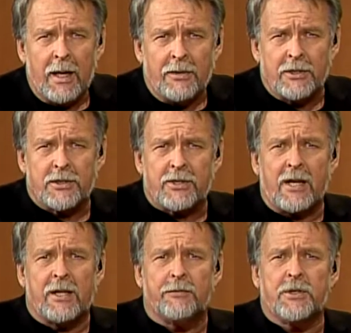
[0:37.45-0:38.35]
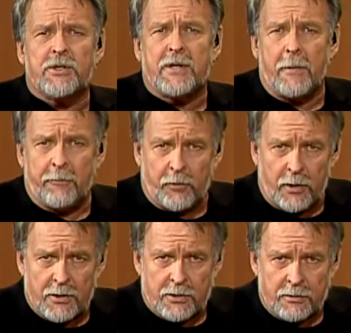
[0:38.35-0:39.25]
This is a different step for
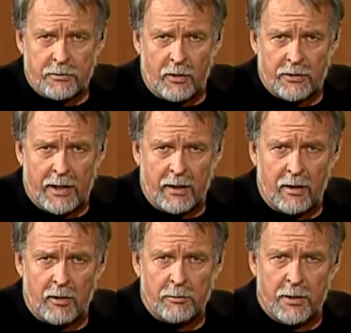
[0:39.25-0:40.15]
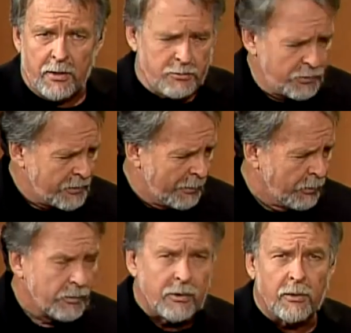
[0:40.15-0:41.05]
us on Dialogue because most of the time
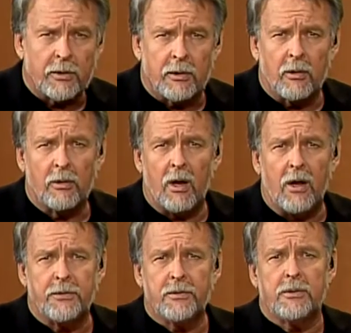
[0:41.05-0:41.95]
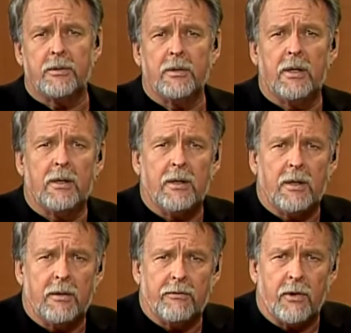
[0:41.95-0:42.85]
we're talking to local authors
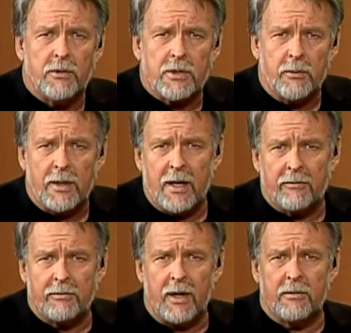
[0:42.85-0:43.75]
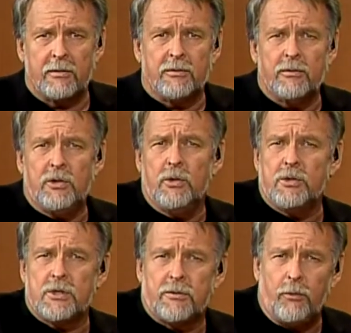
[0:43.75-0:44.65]
and folks, and we have not
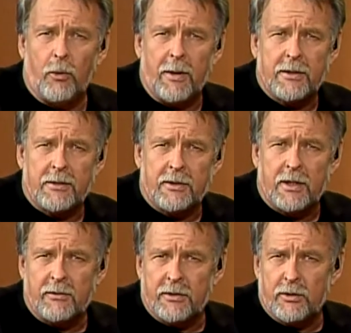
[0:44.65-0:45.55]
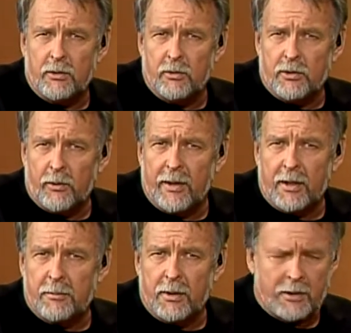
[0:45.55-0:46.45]
used this format to delve into
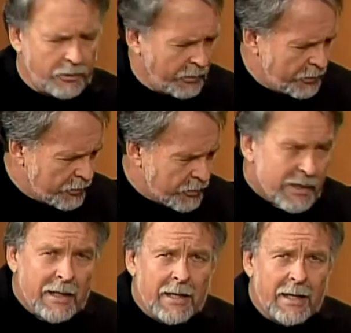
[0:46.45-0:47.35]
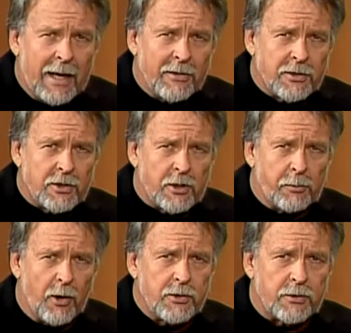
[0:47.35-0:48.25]
directly political issues. And this is a
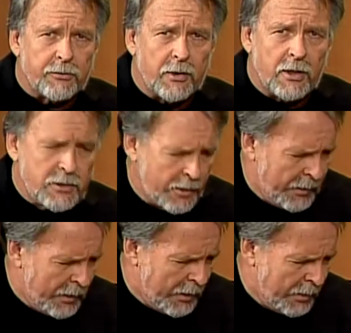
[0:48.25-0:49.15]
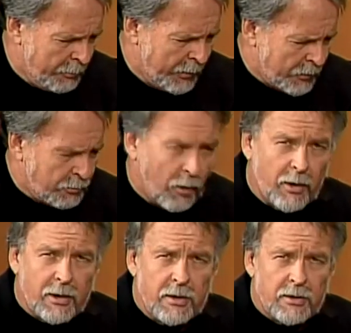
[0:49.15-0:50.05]
departure for us because
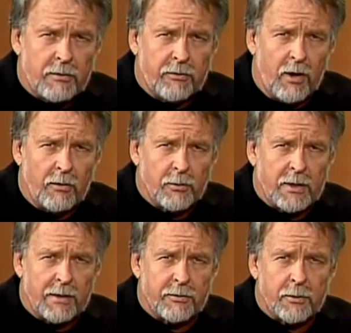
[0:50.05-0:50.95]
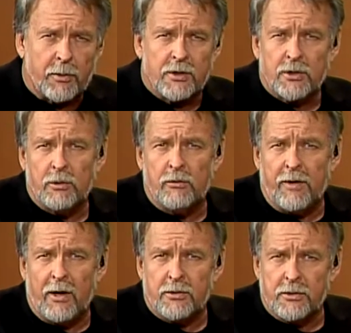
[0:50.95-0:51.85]
Mark is involved with the effort to bring school
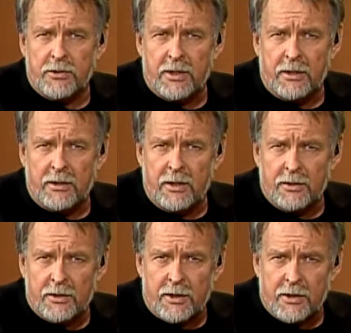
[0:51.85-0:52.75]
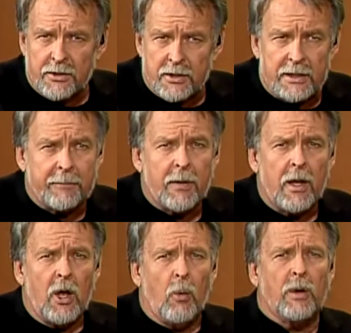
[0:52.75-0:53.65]
vouchers into Tennessee.
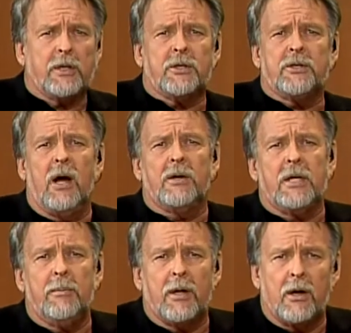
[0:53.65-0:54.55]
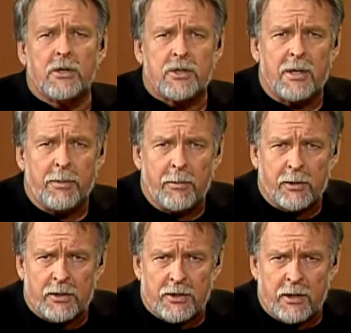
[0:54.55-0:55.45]
Wanted to talk to him because some people
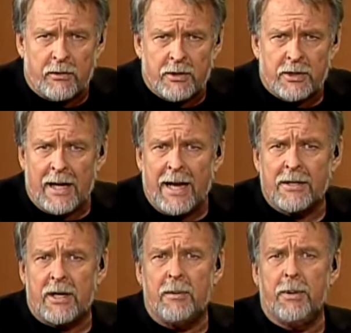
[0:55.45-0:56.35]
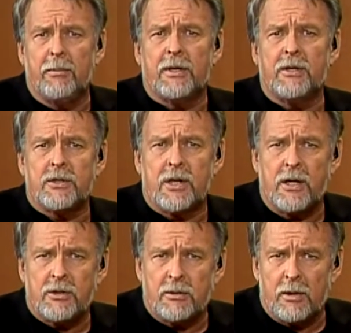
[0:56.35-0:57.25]
consider this an anti-public
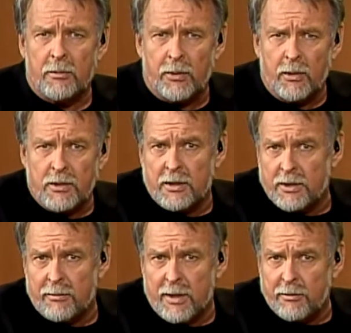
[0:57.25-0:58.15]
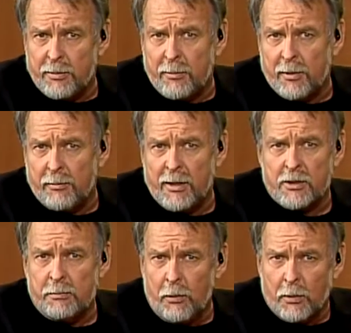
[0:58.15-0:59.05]
education approach, and sometimes people that may
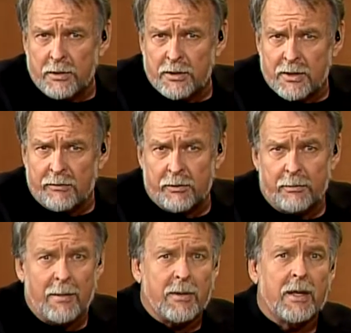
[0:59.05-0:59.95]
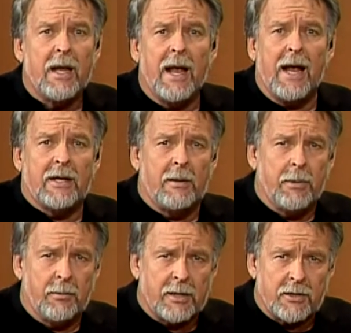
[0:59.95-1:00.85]
support this effort may be
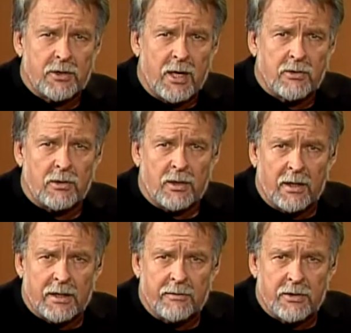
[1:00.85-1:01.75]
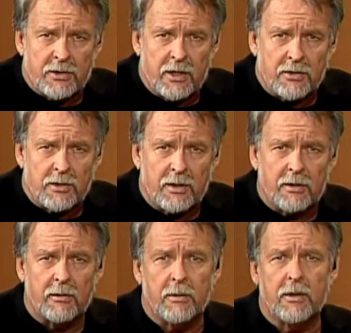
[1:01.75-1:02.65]
anti-public education or collective education
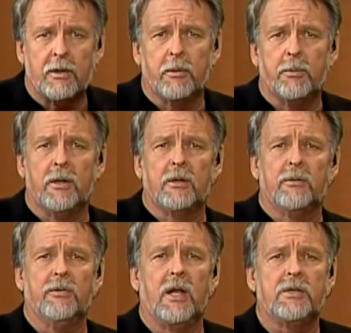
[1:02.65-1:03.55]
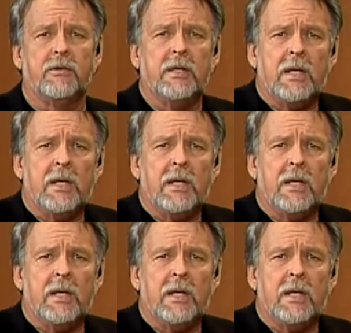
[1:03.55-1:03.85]
in their political philosophy.